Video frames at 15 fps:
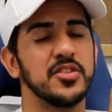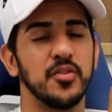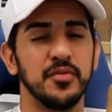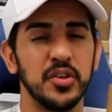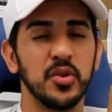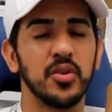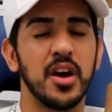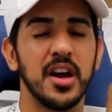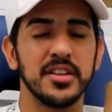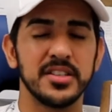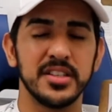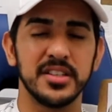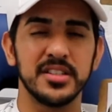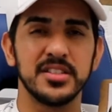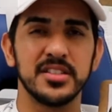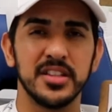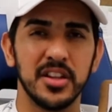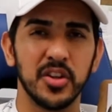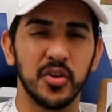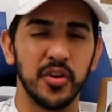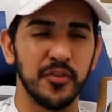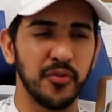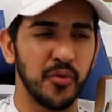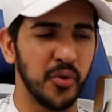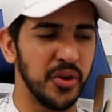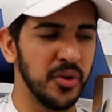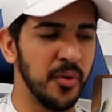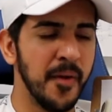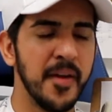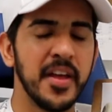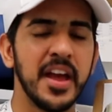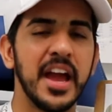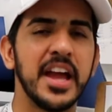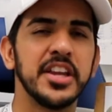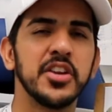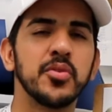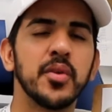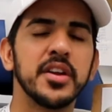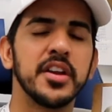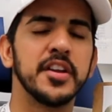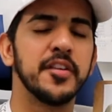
So view content is still good for you, and you run a